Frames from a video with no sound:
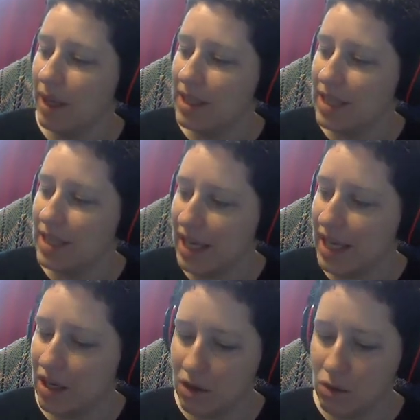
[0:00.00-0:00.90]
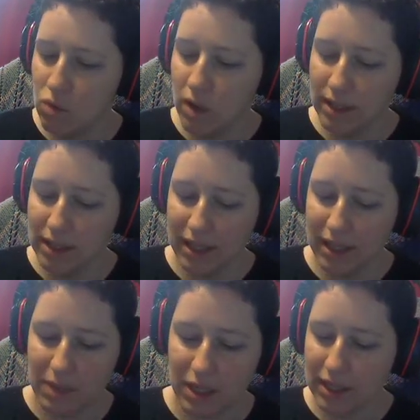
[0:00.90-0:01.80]
by taking one little
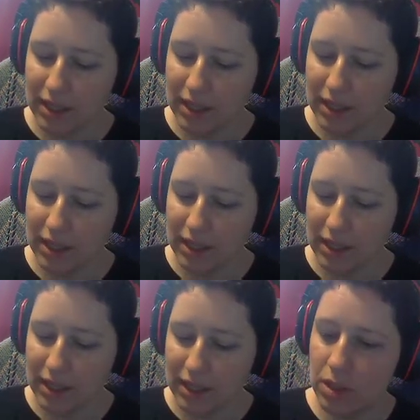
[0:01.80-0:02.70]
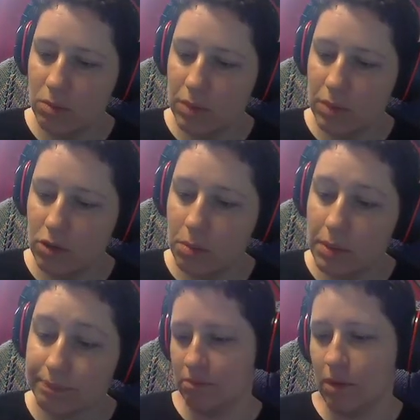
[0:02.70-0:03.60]
animation, a boopy doopy
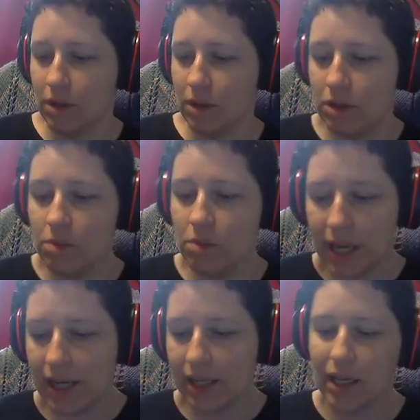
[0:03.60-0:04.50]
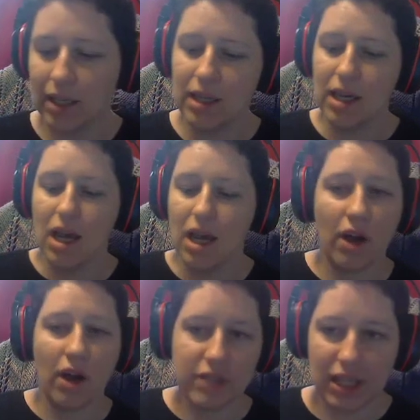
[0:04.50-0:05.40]
doop, duplicating it,
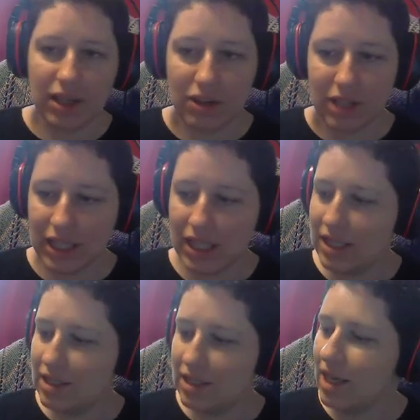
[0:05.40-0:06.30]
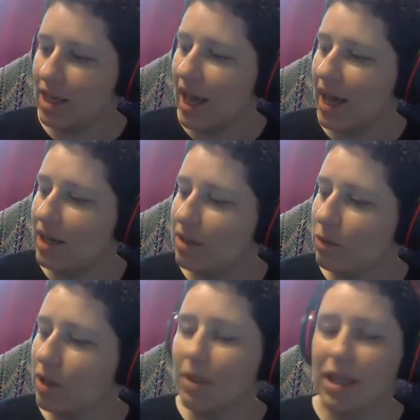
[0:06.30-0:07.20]
offsetting all the keys, and
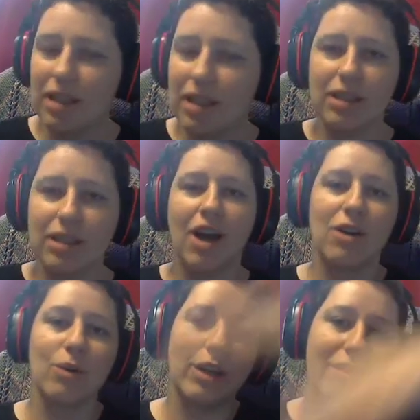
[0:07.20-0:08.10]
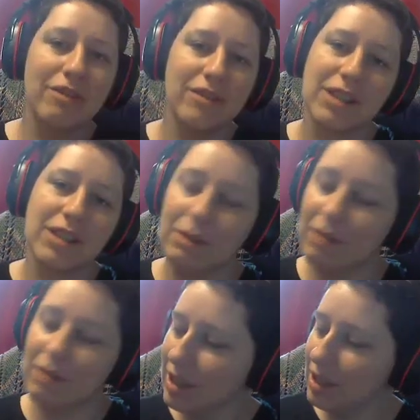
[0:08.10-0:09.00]
we're gonna make a little heart wave. It's gonna be
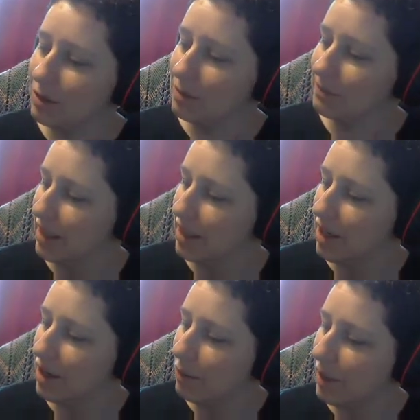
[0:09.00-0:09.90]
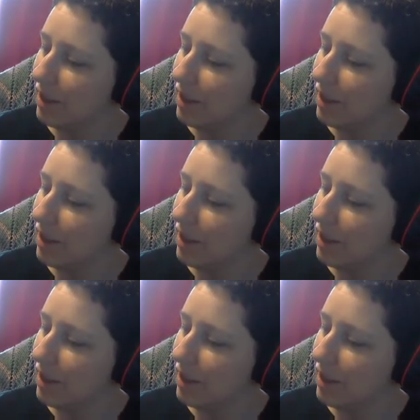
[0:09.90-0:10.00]
really cute. Heart